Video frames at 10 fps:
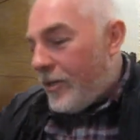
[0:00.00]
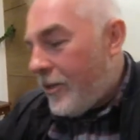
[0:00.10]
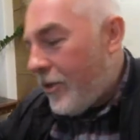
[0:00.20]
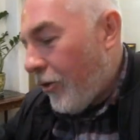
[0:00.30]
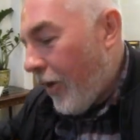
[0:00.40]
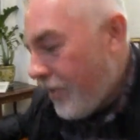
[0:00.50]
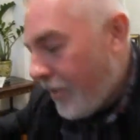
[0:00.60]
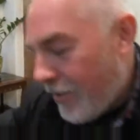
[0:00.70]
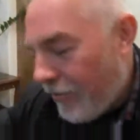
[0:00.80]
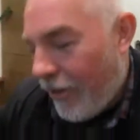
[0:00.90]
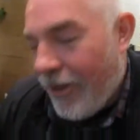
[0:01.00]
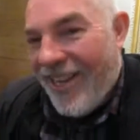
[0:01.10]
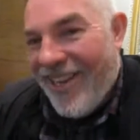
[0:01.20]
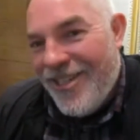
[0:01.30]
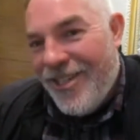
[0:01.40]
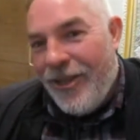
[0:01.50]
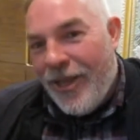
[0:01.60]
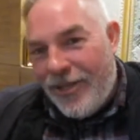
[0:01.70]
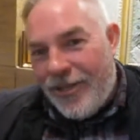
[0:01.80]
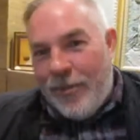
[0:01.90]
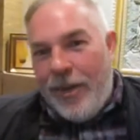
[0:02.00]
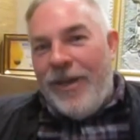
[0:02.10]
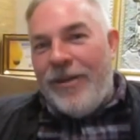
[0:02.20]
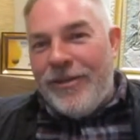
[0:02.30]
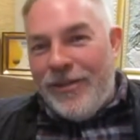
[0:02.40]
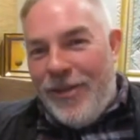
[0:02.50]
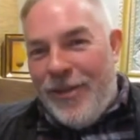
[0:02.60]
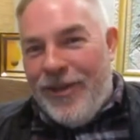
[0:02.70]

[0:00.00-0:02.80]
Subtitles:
Shirazis are very lazy. That's the main thing